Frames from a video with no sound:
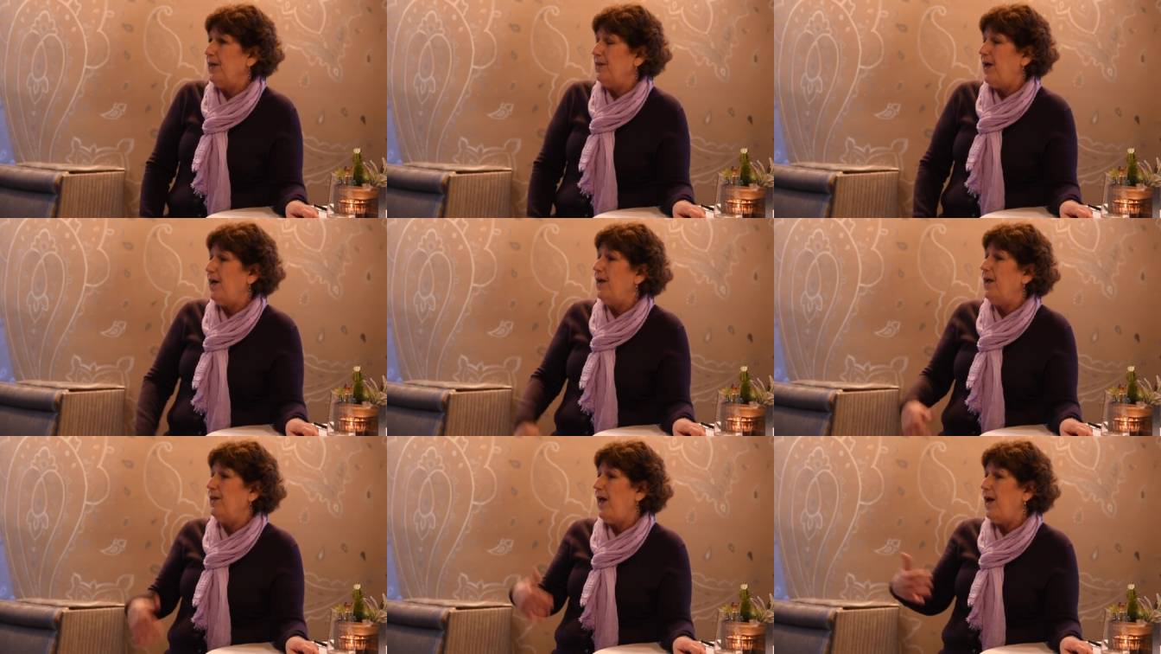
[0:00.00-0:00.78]
and
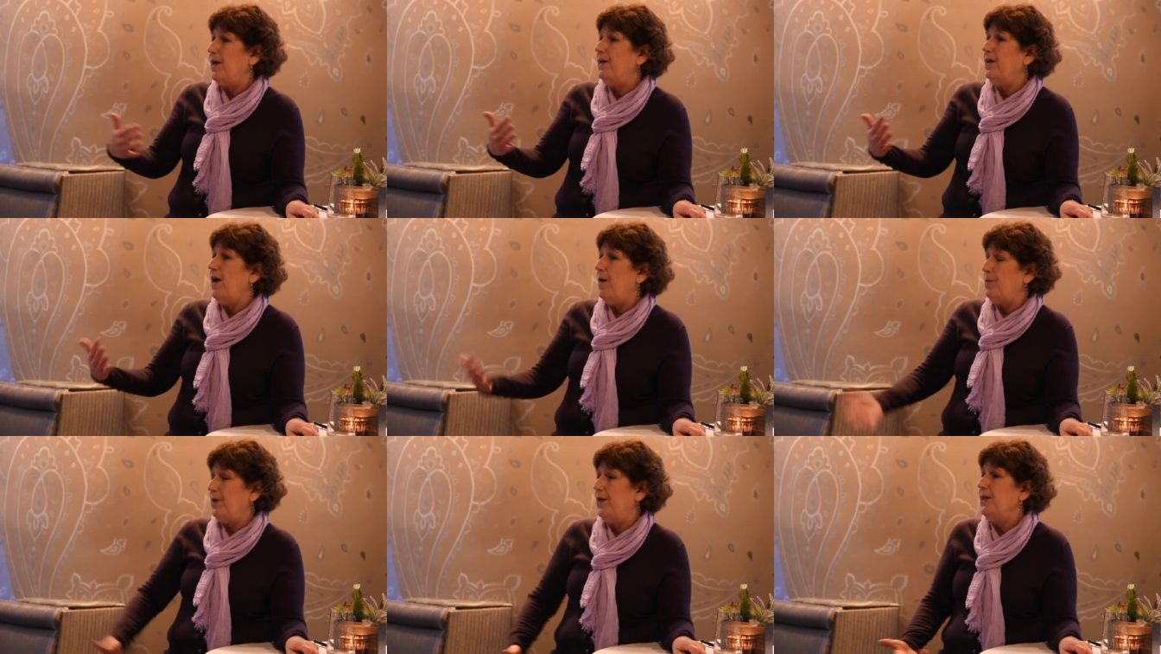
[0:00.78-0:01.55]
that
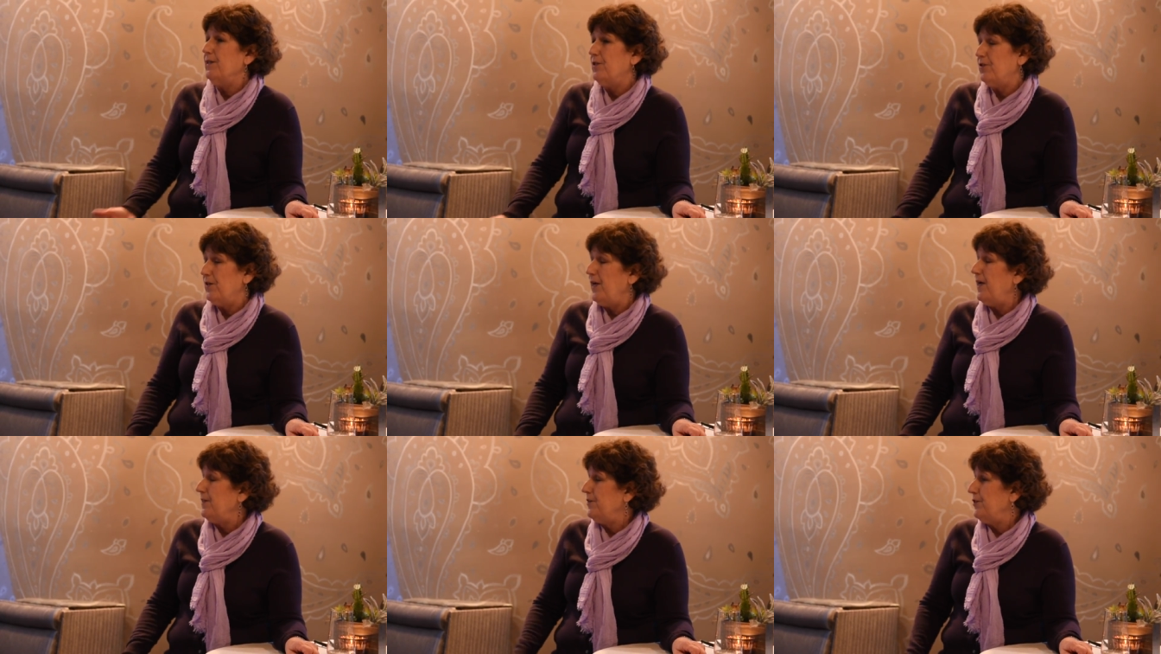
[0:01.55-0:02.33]
operating history
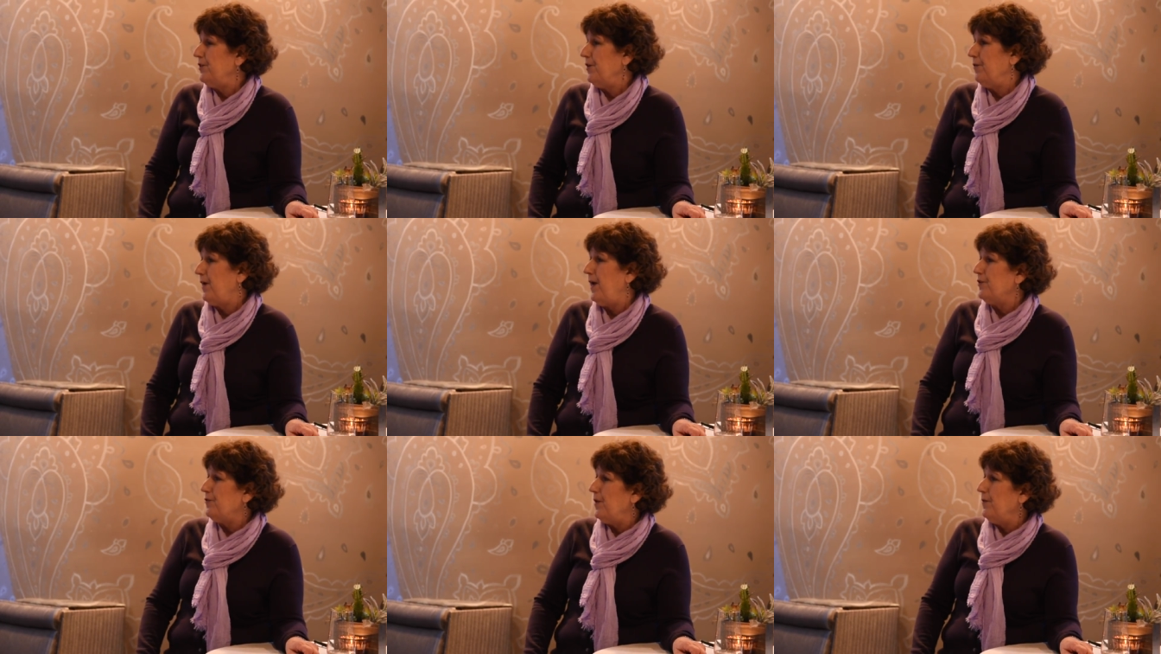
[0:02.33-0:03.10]
has to show
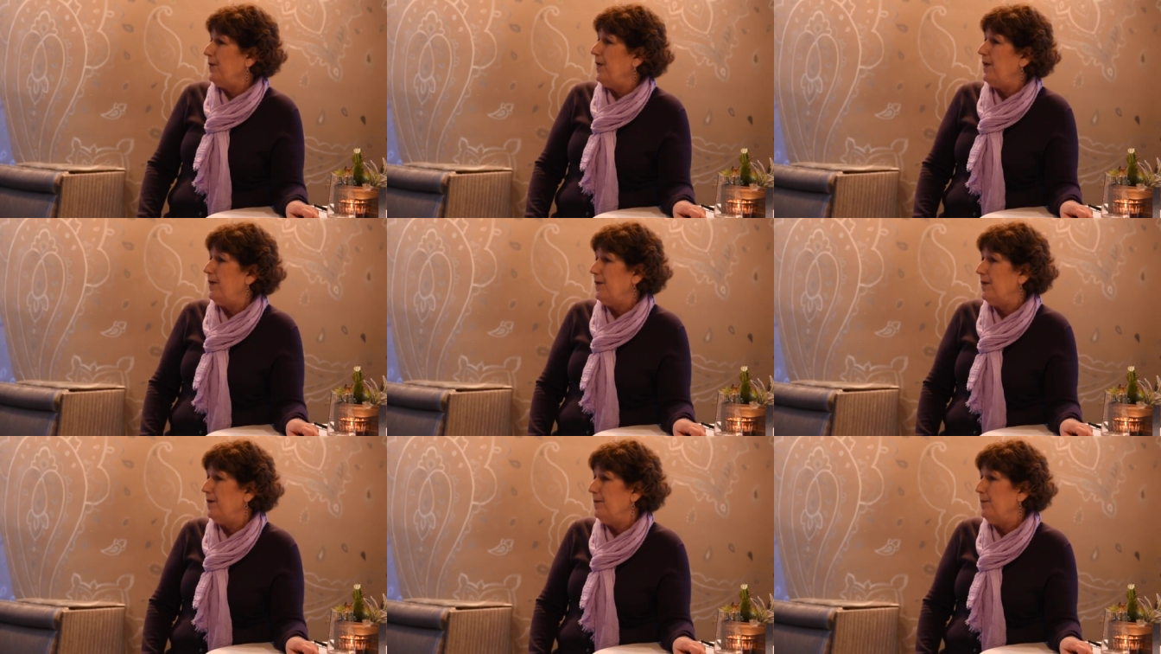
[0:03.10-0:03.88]
cash flow and net
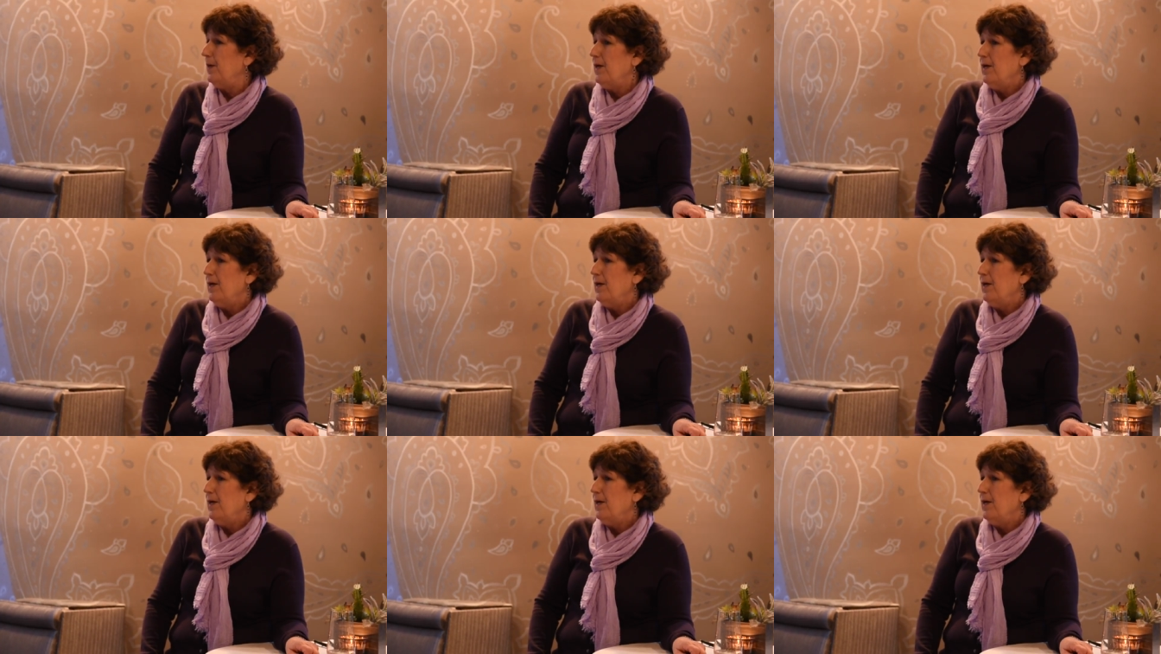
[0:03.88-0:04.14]
income.